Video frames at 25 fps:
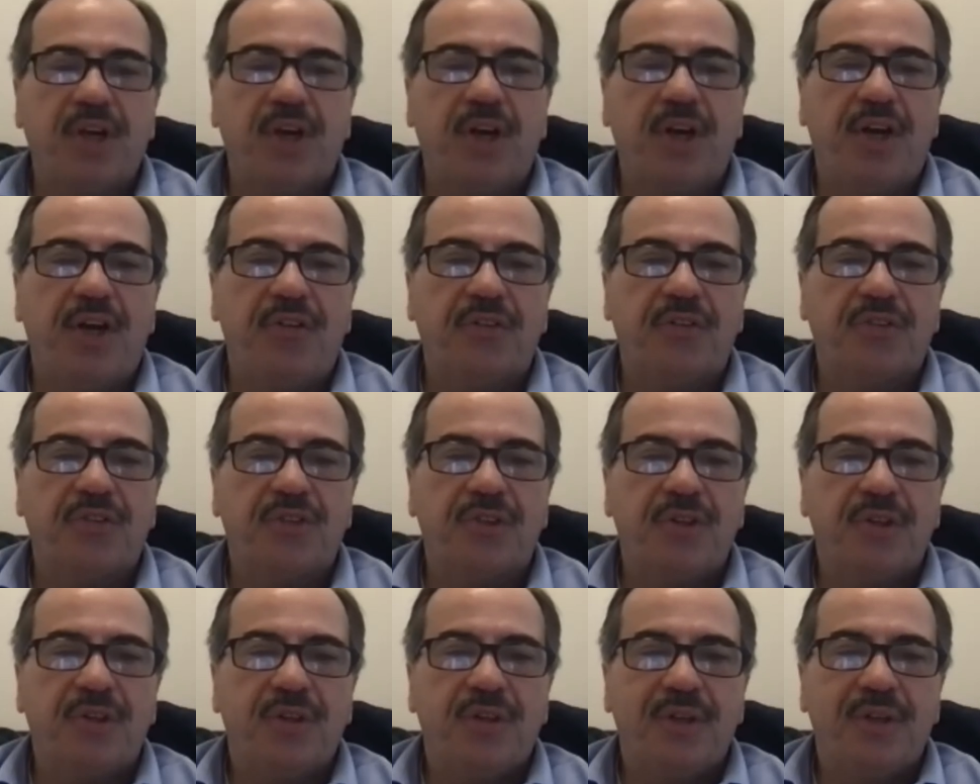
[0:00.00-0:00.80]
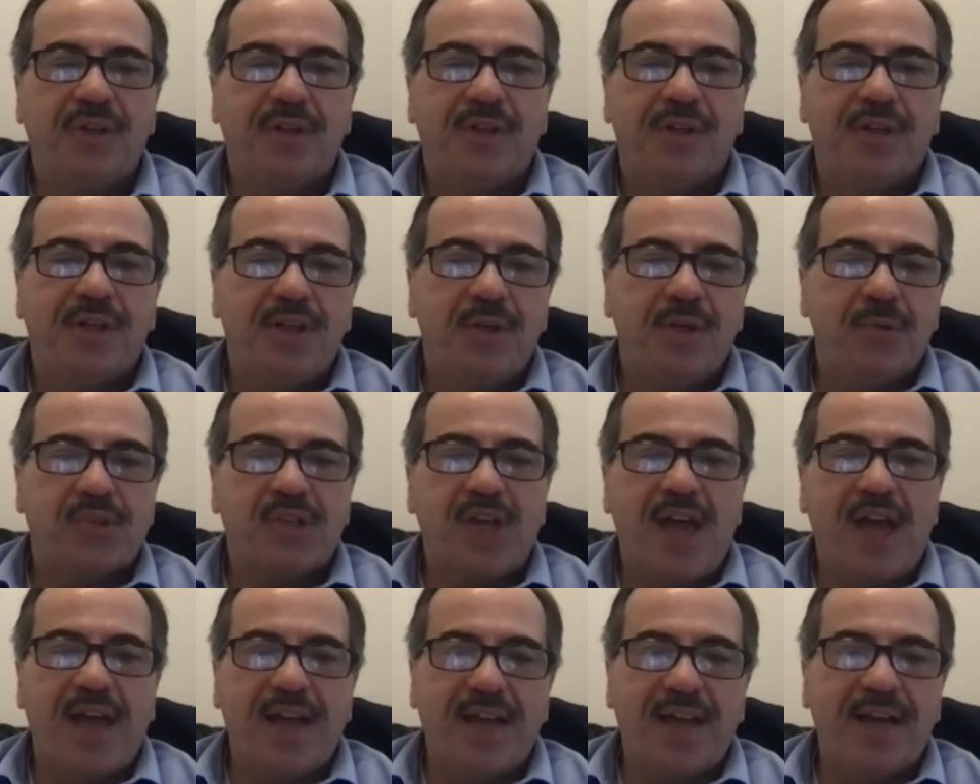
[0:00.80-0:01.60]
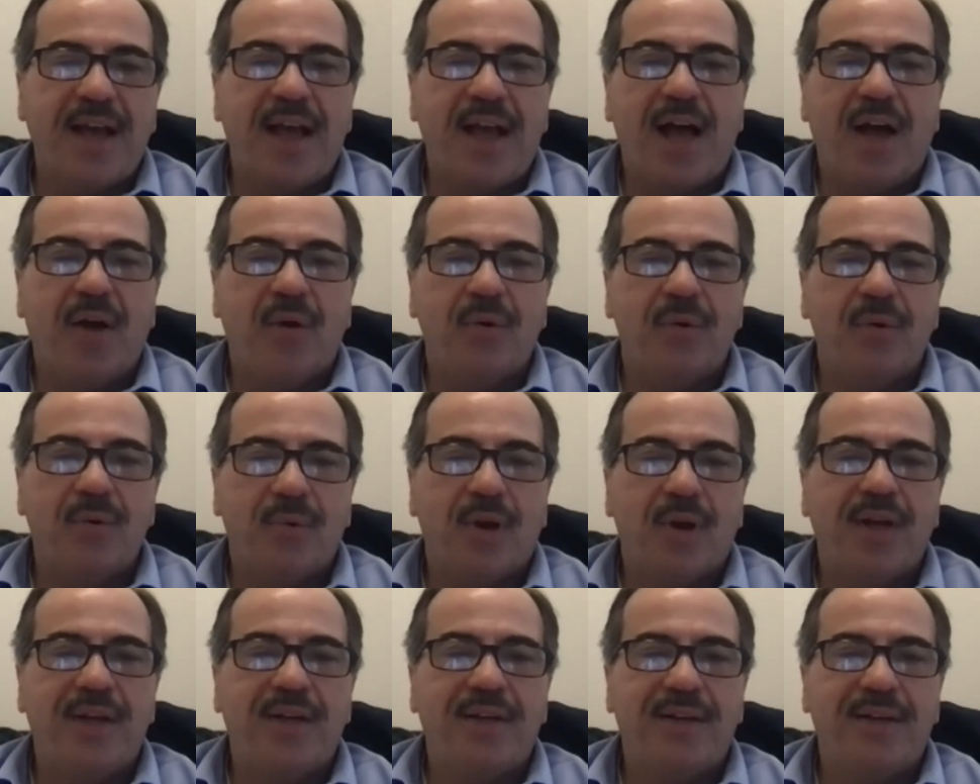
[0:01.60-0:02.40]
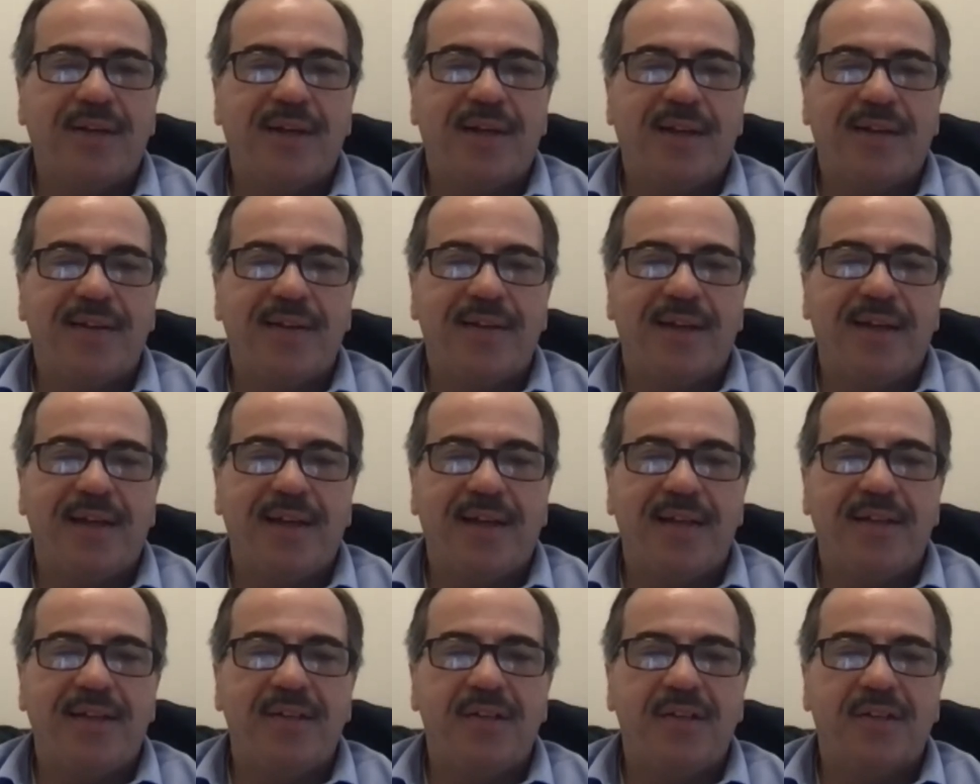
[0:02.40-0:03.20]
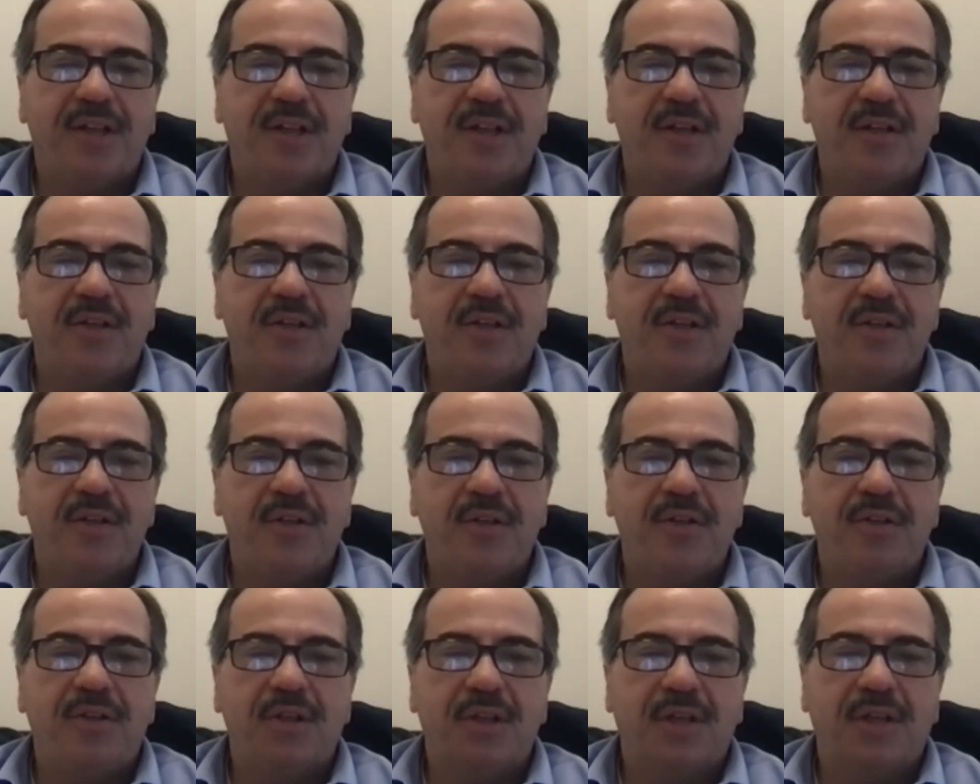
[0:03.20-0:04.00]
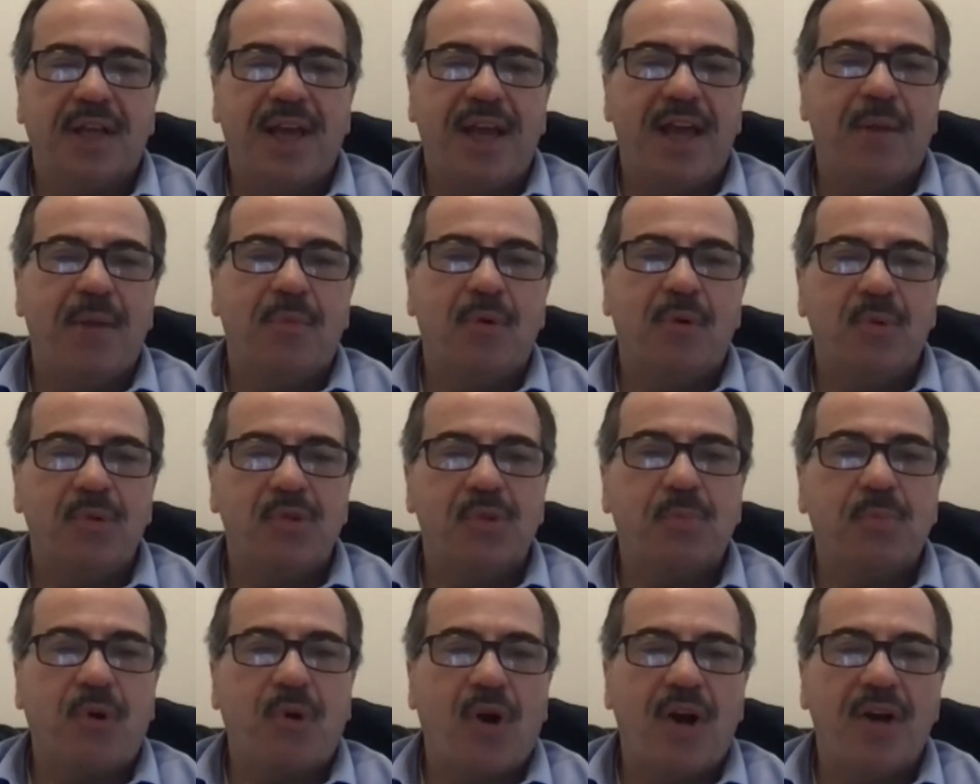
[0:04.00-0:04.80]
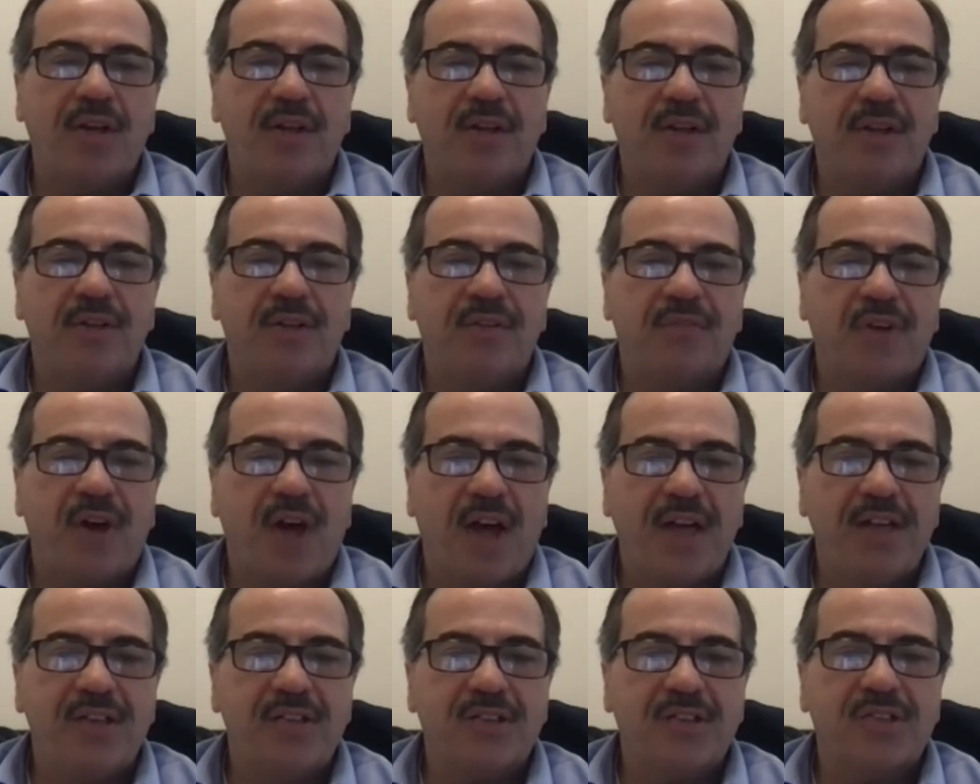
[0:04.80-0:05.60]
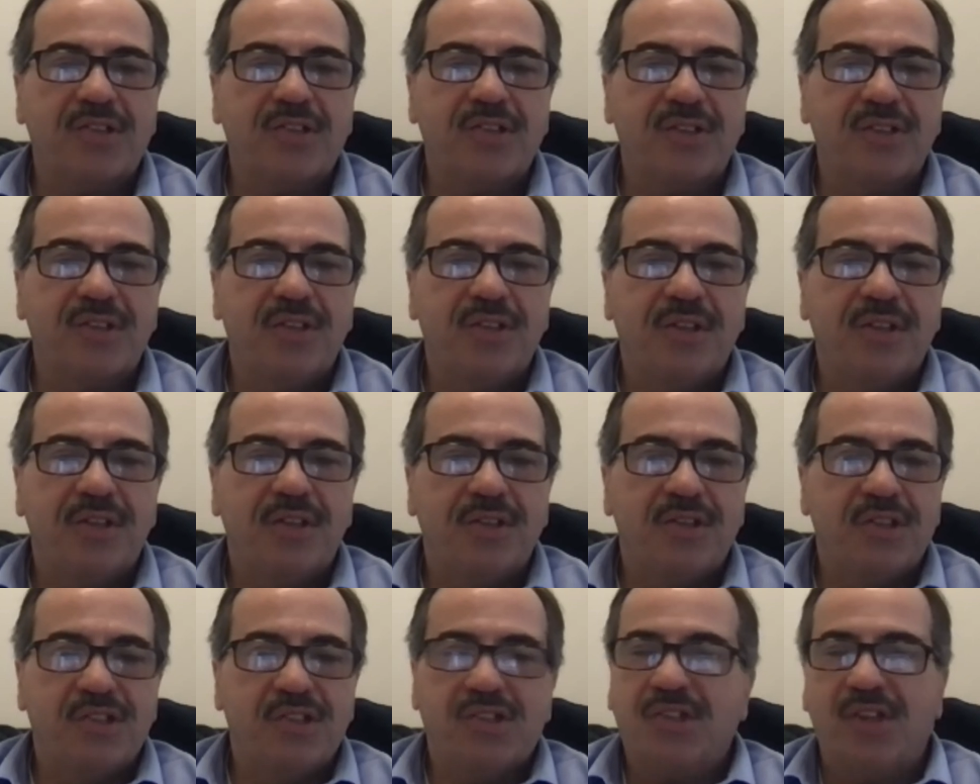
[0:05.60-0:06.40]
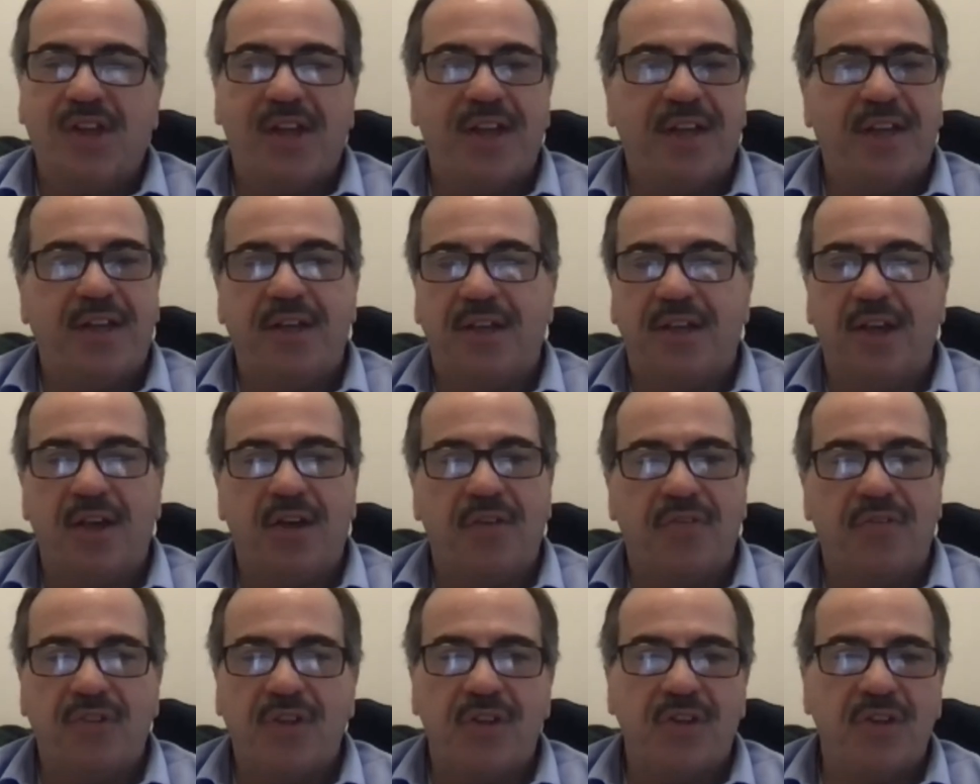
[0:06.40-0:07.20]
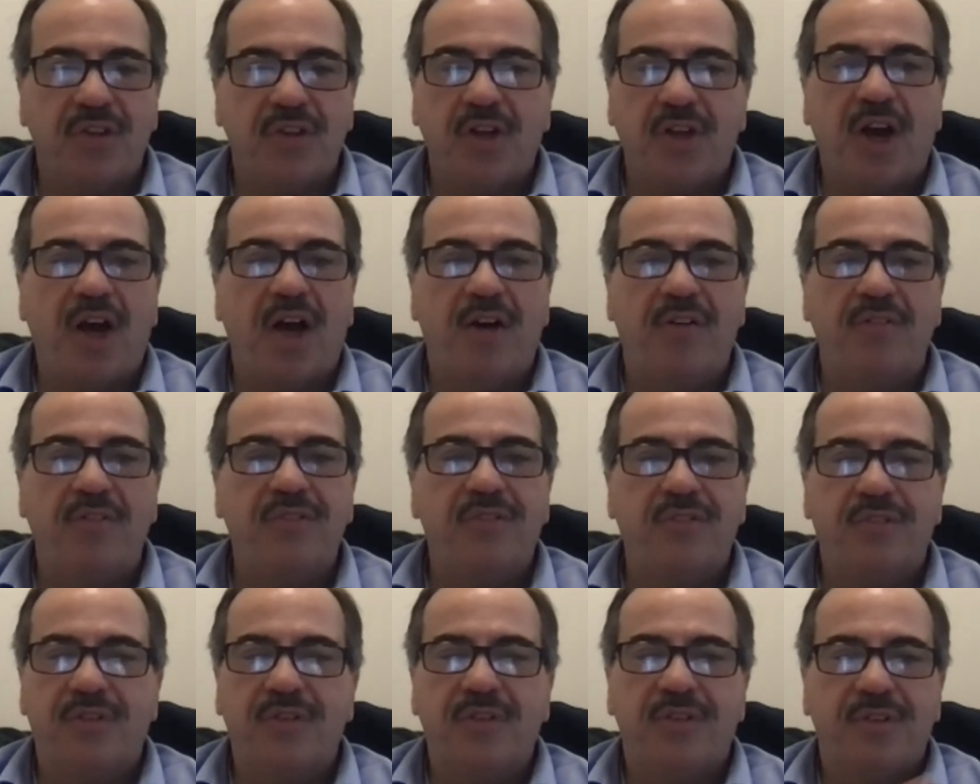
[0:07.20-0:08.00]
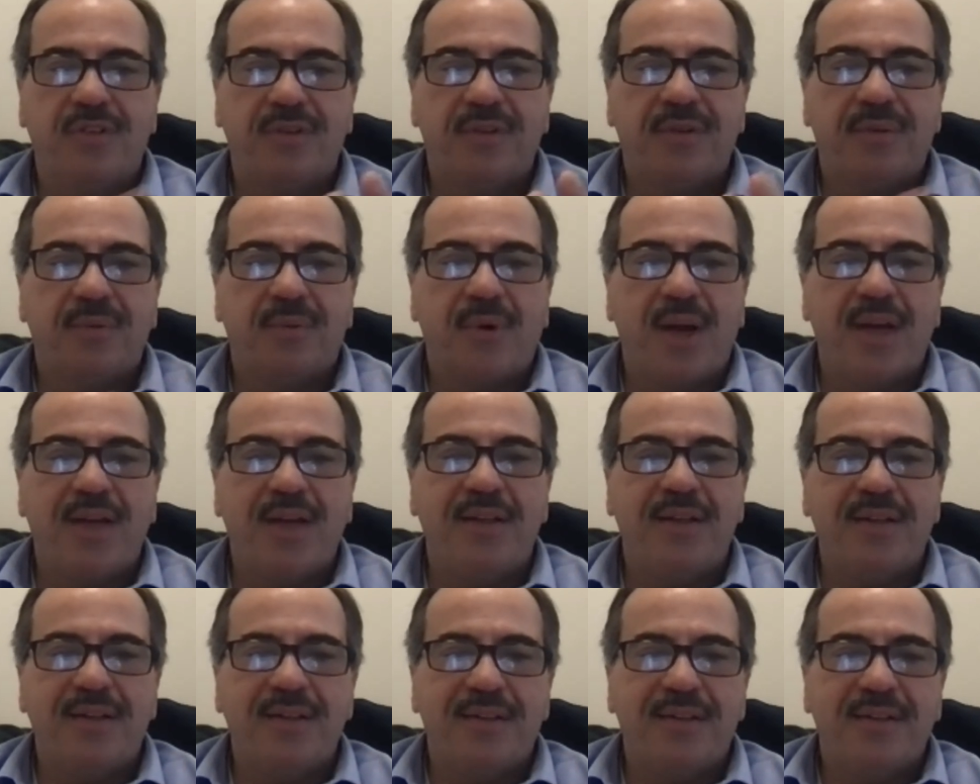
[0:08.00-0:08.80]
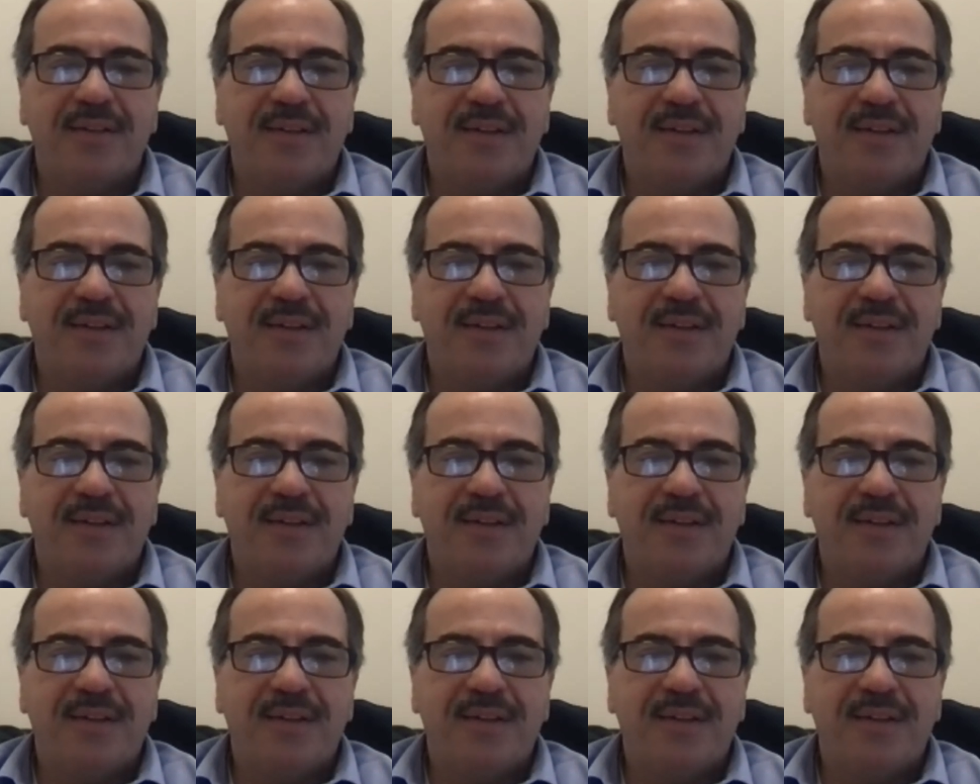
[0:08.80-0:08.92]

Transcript: because he was hanging out, right? And the camera was part of the device, just like the gift of the dove, right?